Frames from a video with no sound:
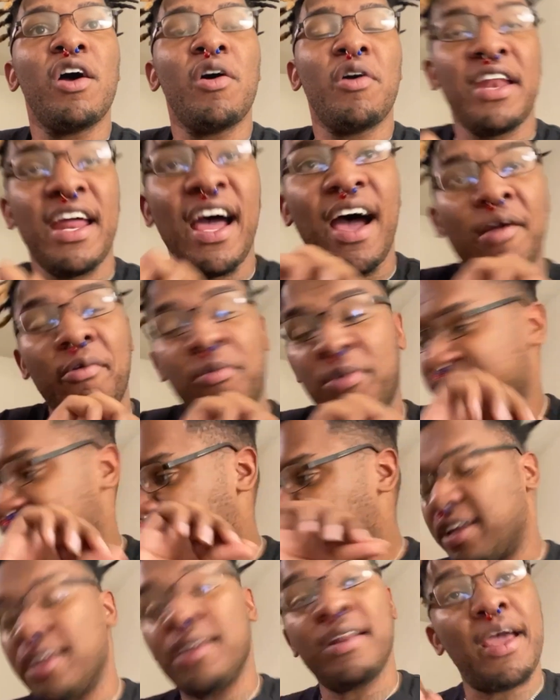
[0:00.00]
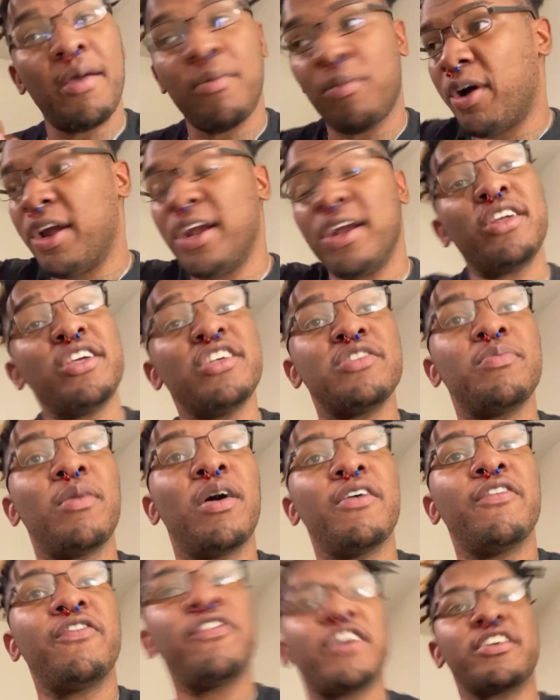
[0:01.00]
without risking that one of these
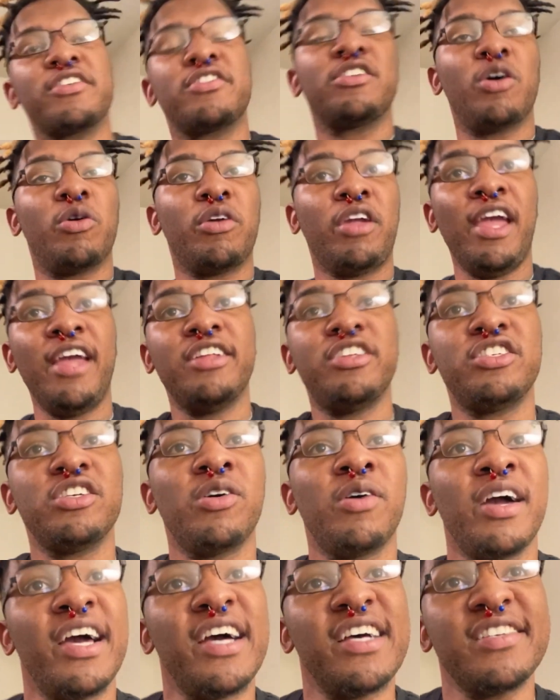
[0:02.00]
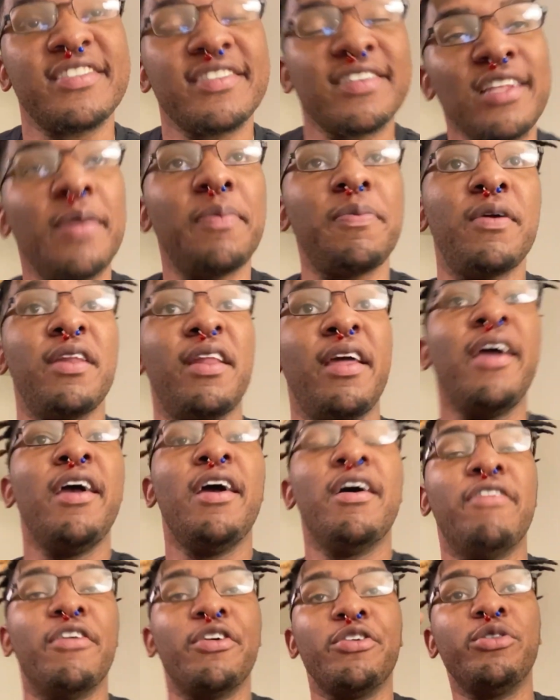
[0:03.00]
motherfuckers gonna catch your ass slipping
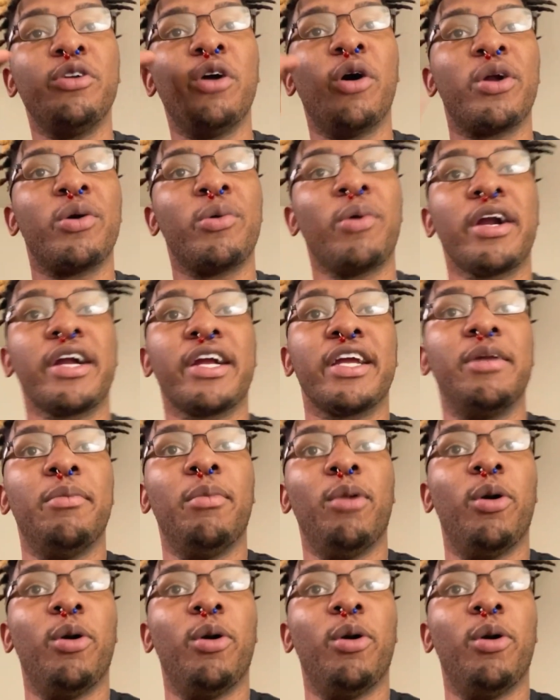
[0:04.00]
before you go to work in